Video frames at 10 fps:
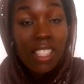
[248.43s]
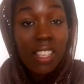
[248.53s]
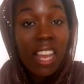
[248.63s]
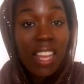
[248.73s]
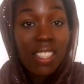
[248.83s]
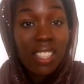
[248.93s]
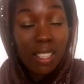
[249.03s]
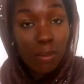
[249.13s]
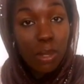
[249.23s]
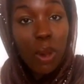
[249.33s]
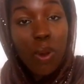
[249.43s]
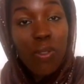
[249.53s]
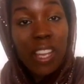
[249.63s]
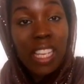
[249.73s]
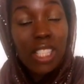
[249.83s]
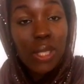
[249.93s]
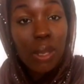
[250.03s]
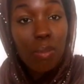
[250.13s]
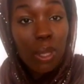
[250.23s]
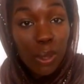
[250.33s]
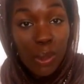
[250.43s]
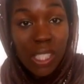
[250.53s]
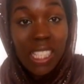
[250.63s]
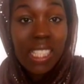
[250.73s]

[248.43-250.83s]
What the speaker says: so that it tips over into abuse.